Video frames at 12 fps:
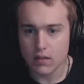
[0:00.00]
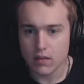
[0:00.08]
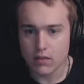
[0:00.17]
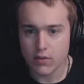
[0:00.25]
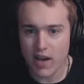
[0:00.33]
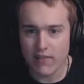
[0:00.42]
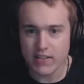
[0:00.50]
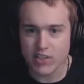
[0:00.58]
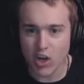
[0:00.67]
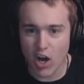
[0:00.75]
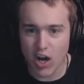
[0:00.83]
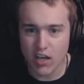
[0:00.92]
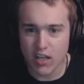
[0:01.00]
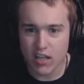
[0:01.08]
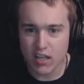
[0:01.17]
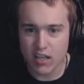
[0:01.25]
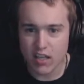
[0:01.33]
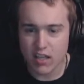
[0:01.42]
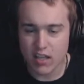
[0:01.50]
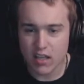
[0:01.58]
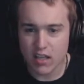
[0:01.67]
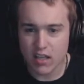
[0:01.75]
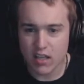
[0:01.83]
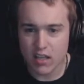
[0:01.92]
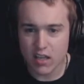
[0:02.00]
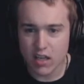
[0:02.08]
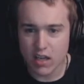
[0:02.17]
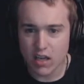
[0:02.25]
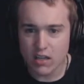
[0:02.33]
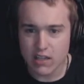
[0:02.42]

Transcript: Do I have a dog? The